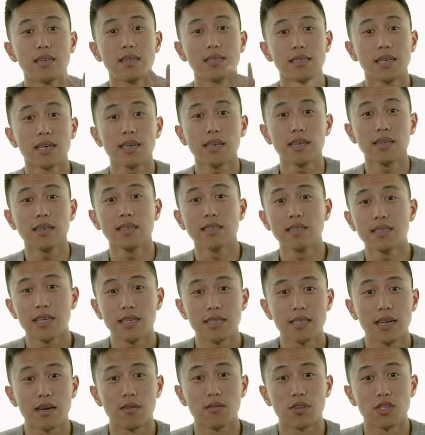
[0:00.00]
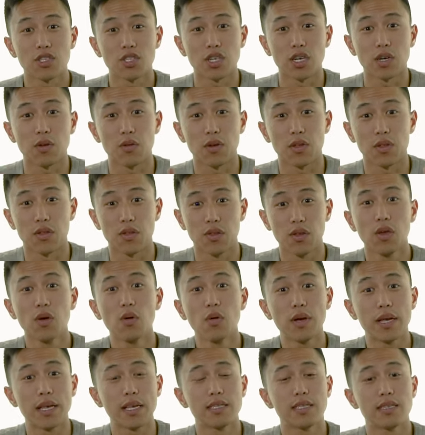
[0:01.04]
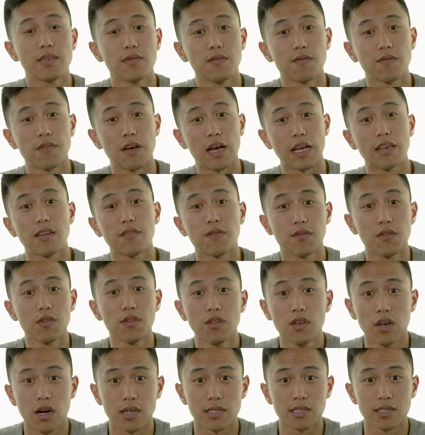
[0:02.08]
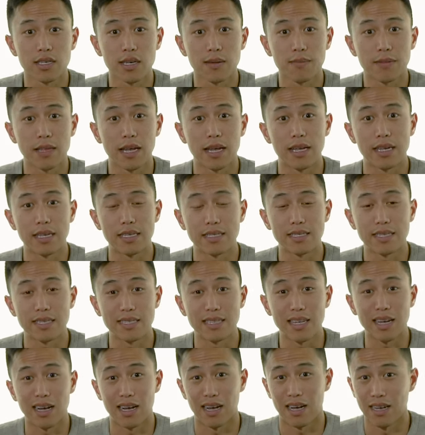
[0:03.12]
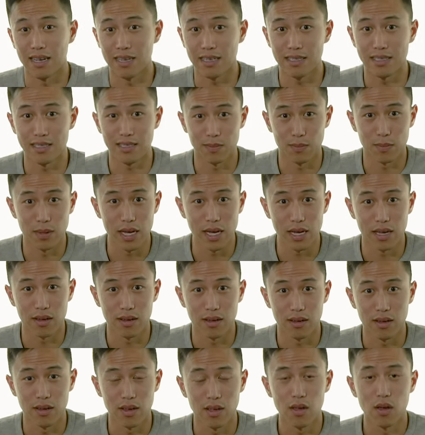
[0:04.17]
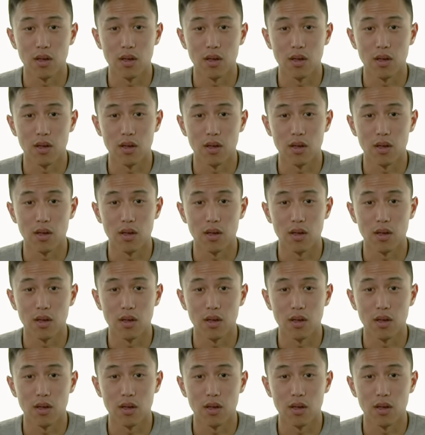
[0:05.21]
Second insight that I want to share with you is to find a food concept that is in high demand.